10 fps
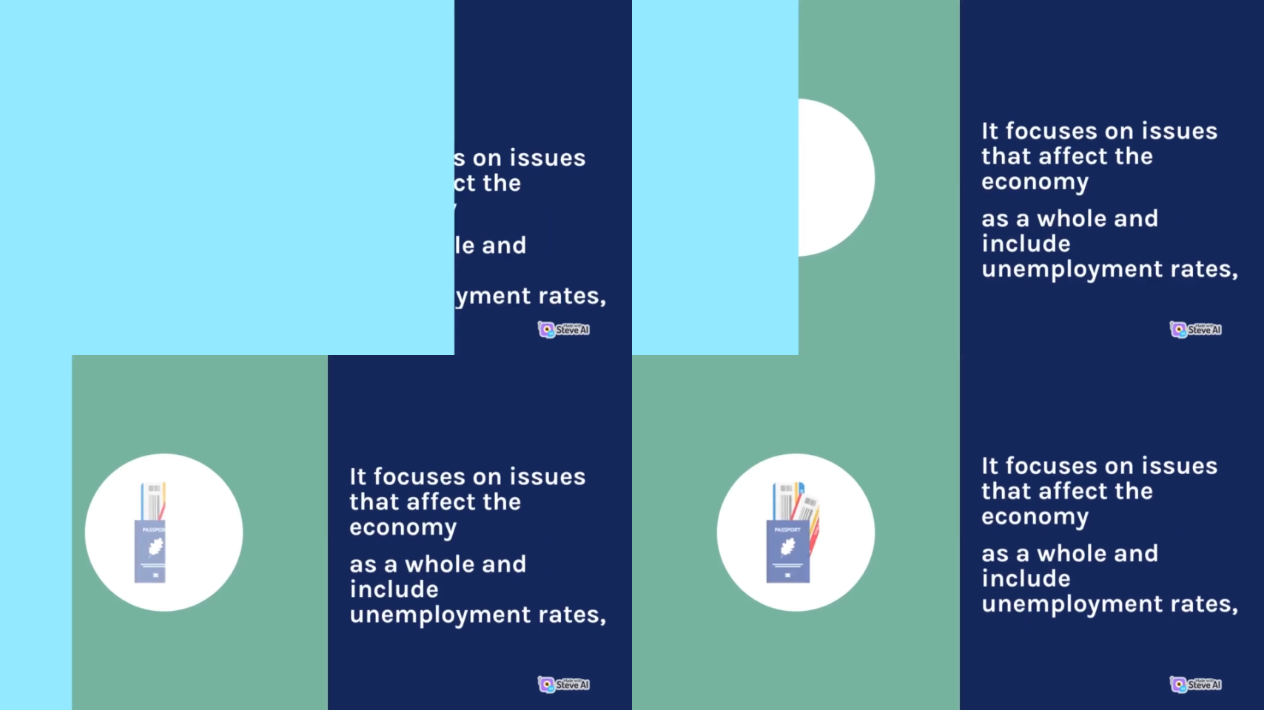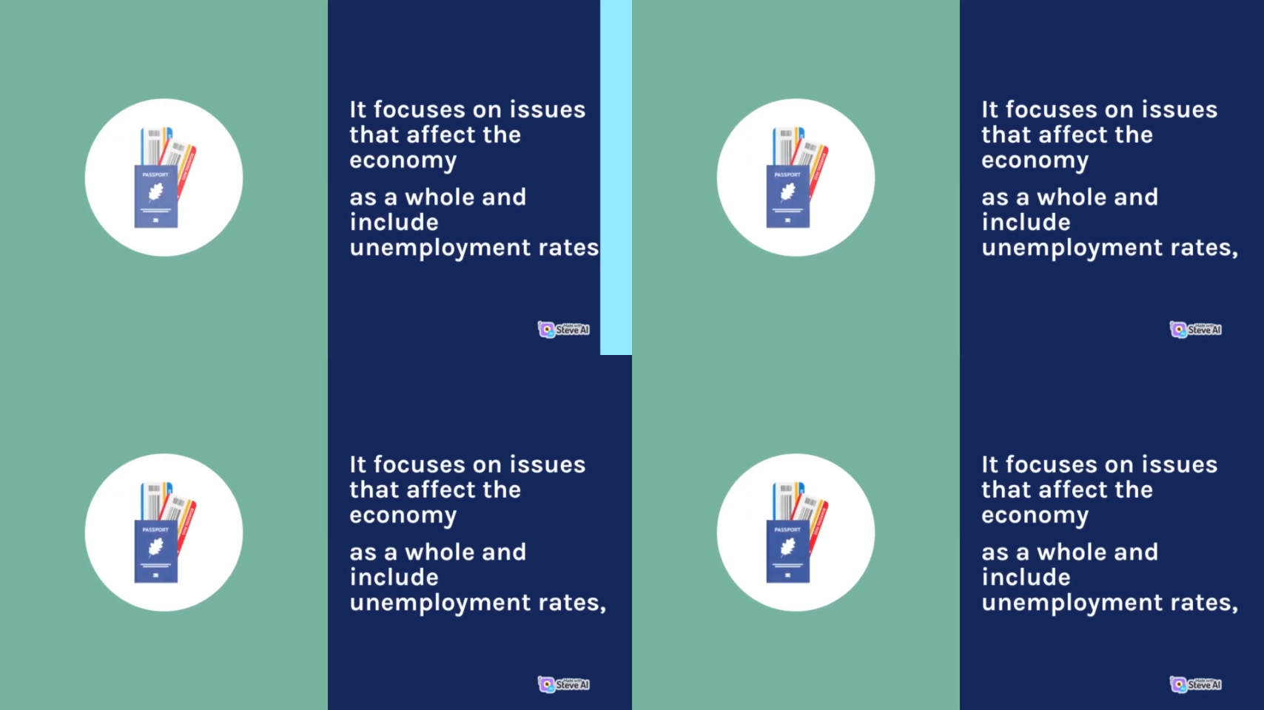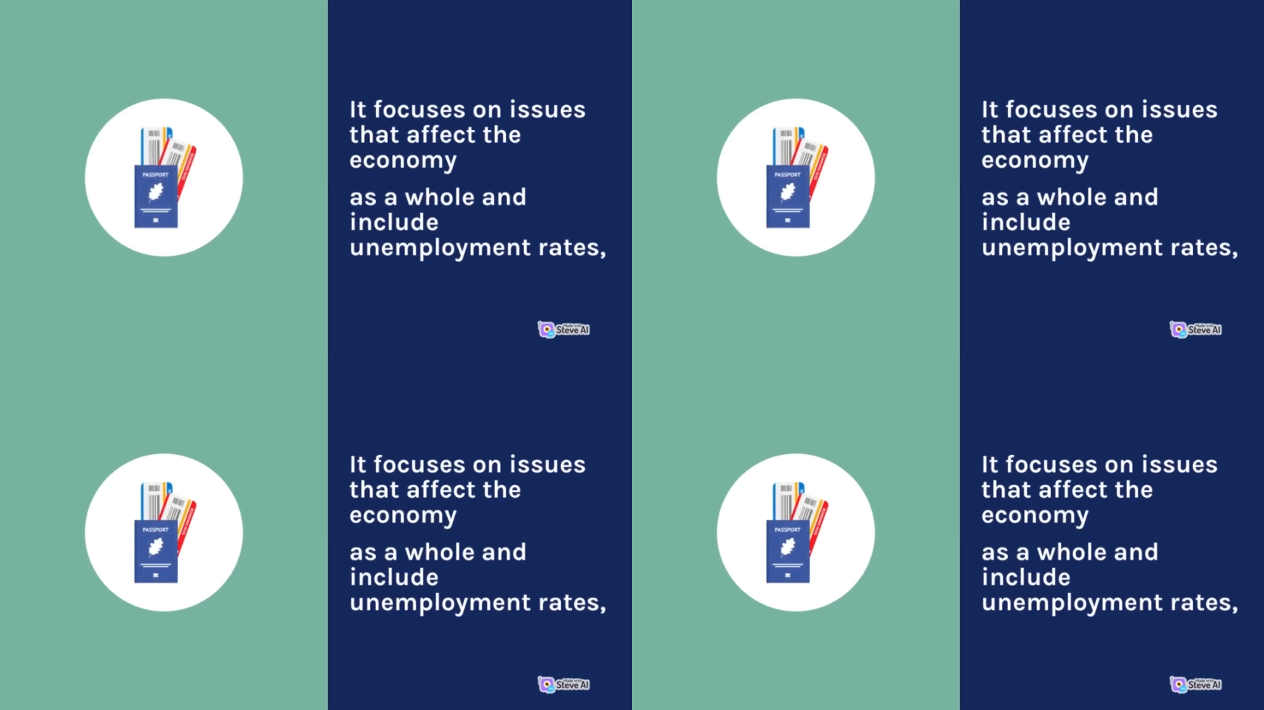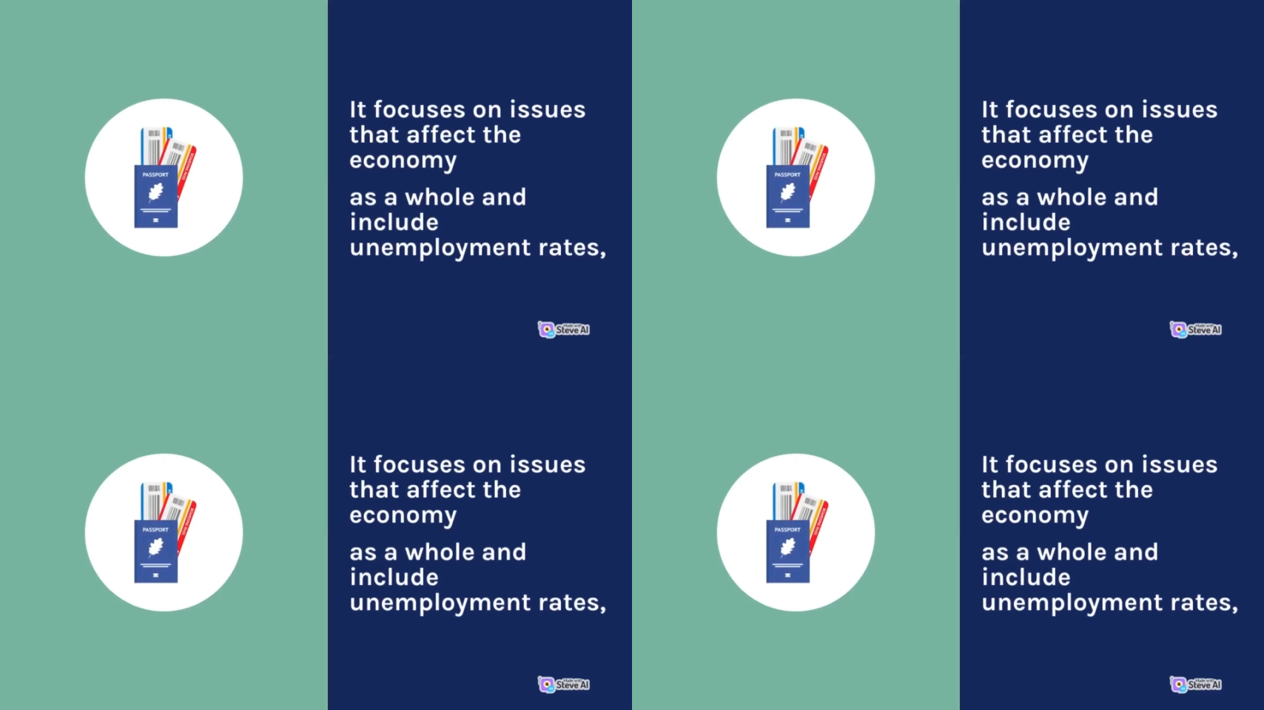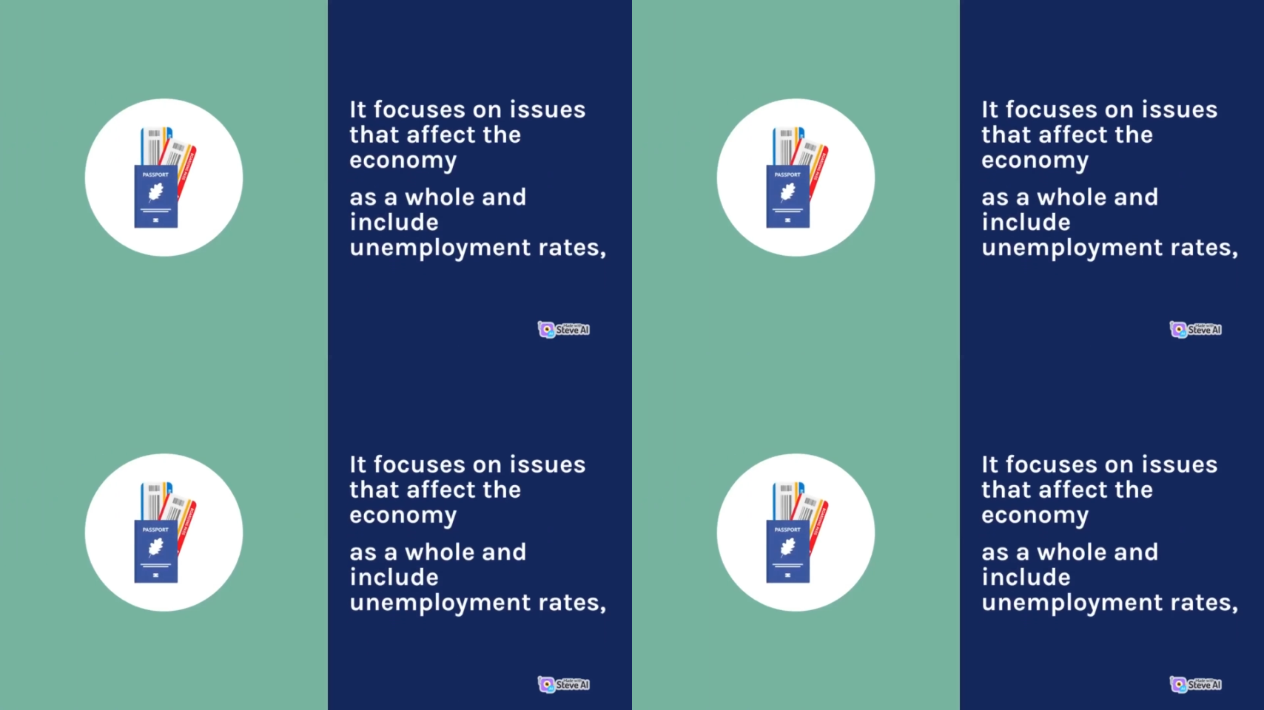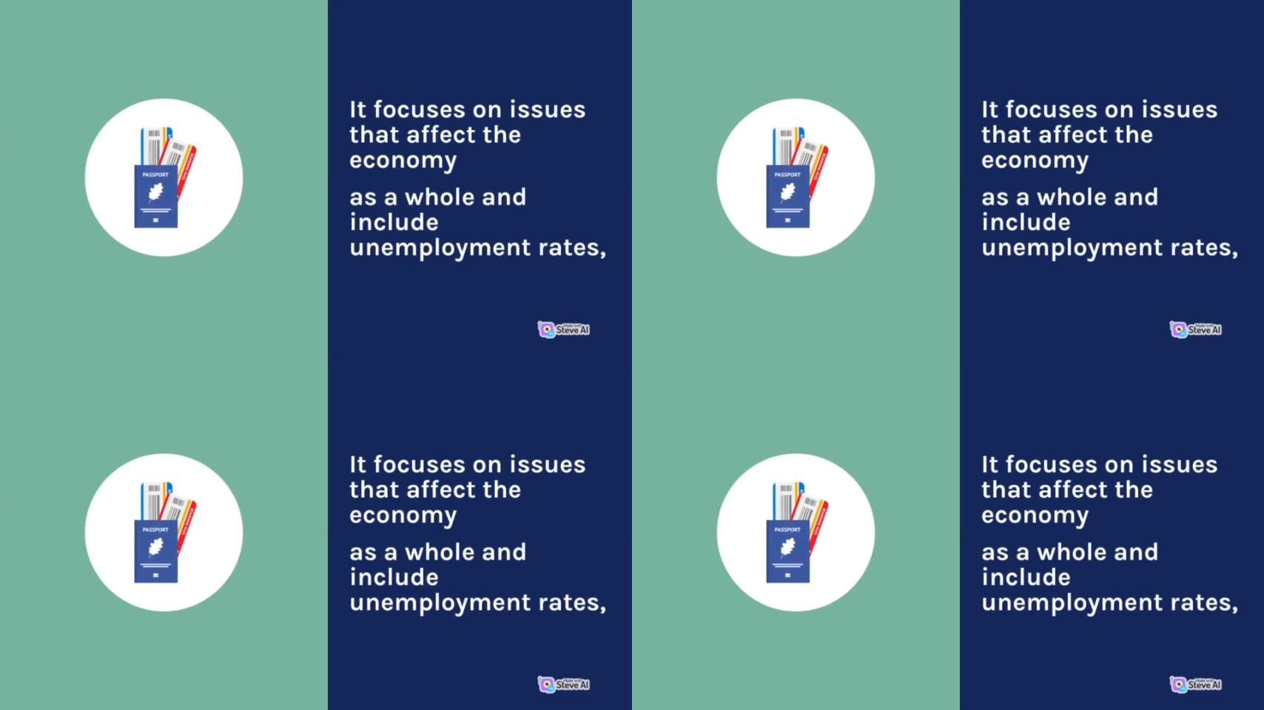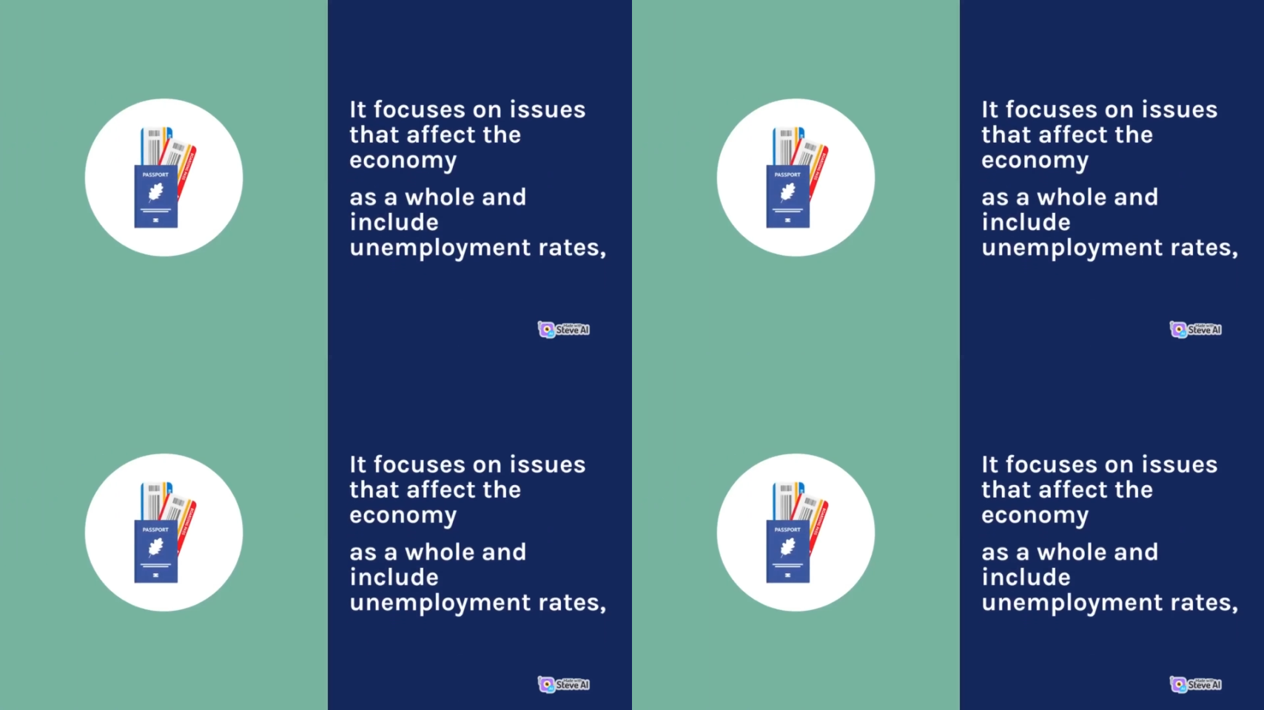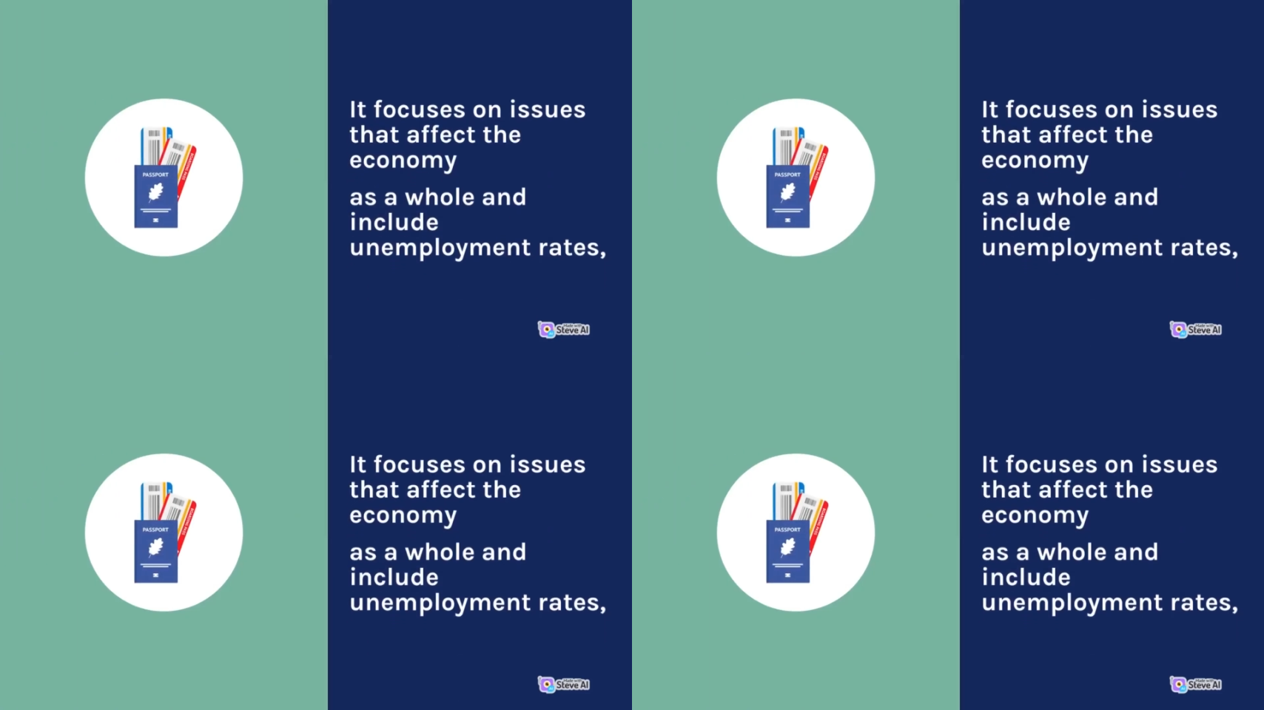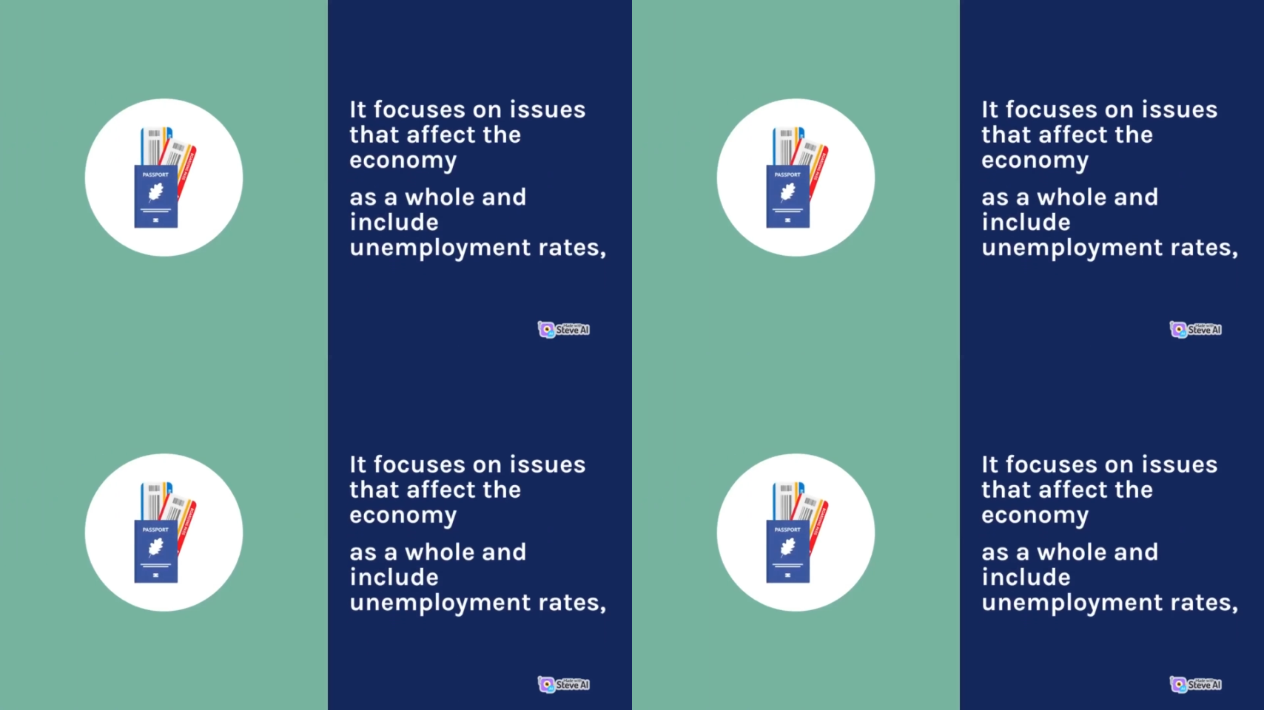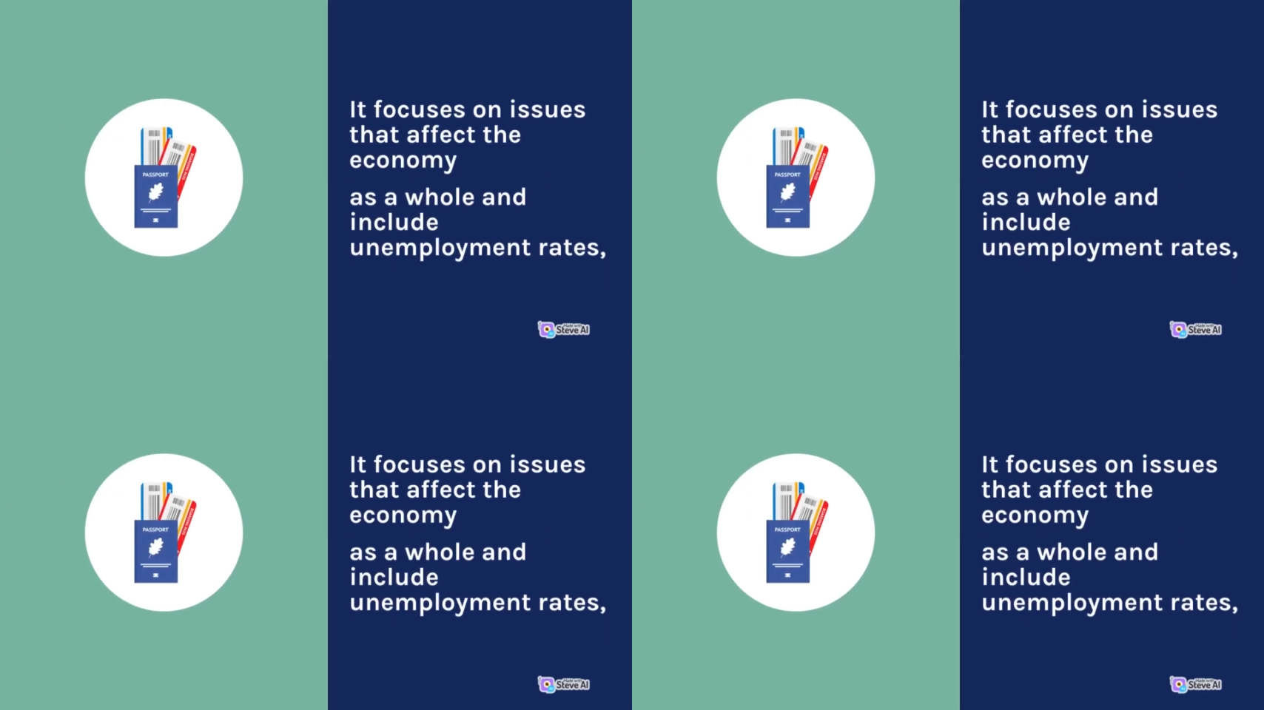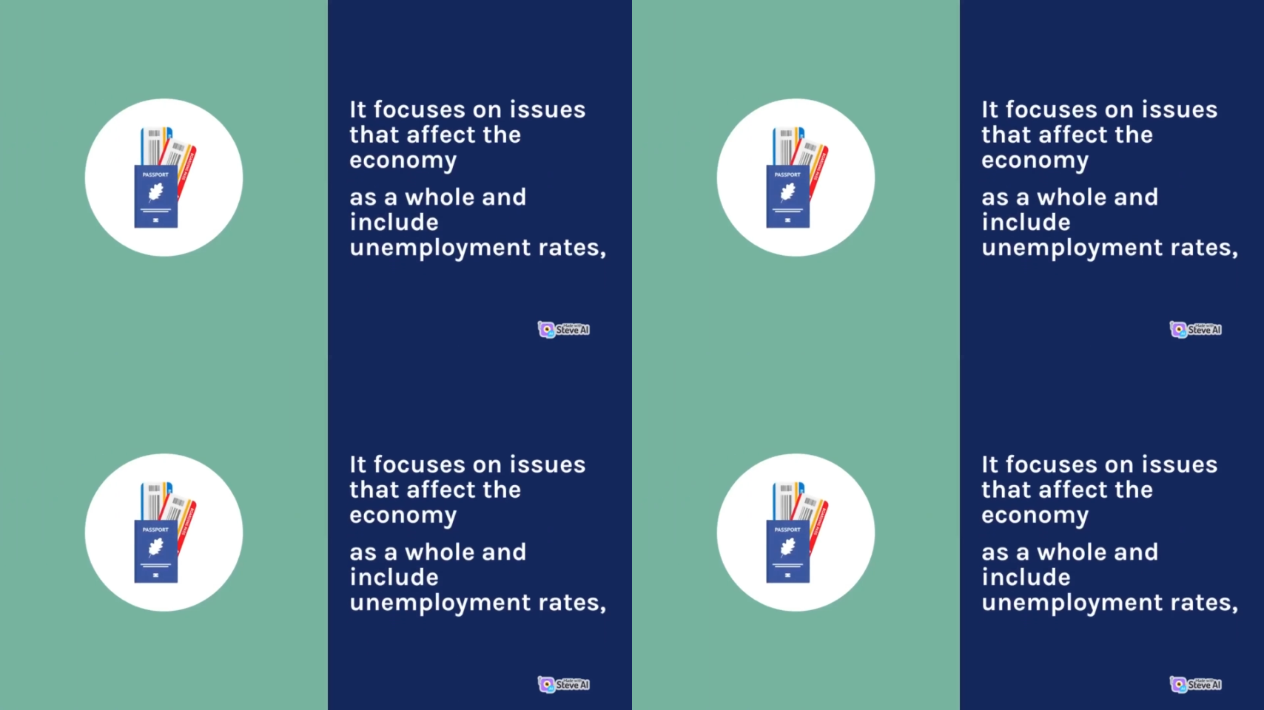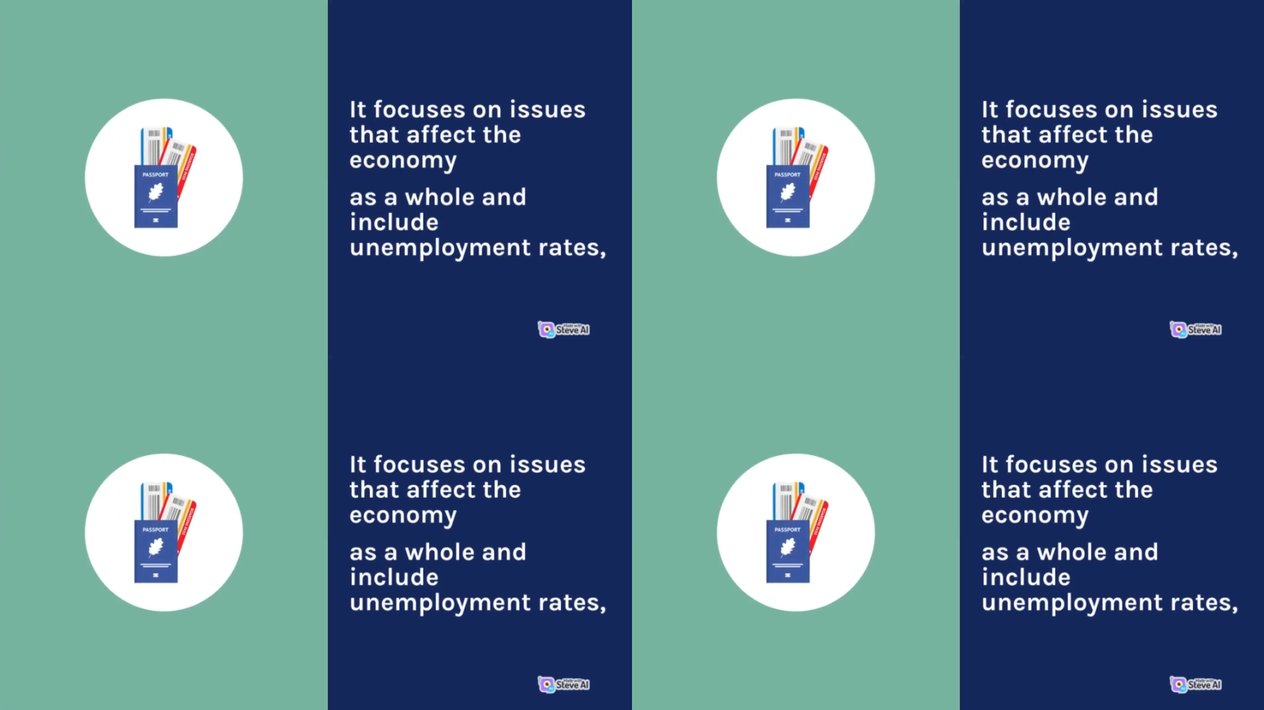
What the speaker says: [unreadable: no face in view]